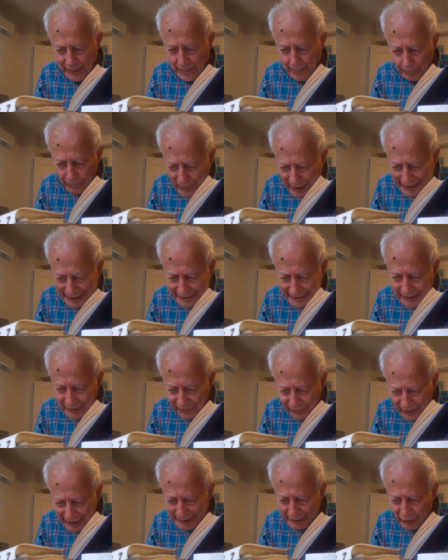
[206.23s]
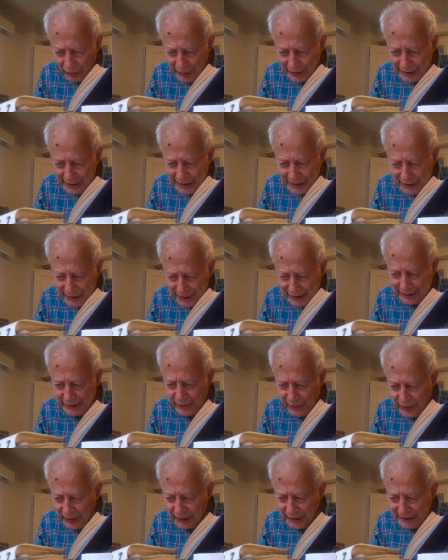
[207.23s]
Men vary
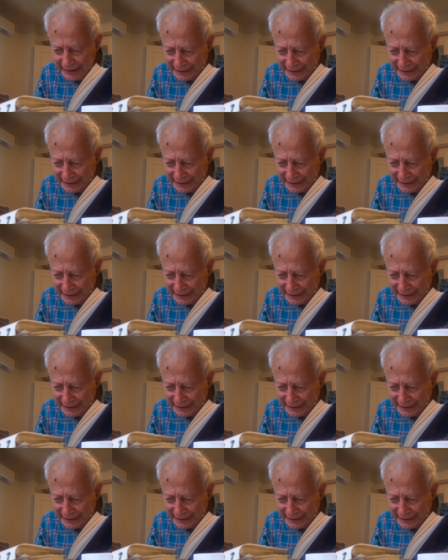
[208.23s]
in the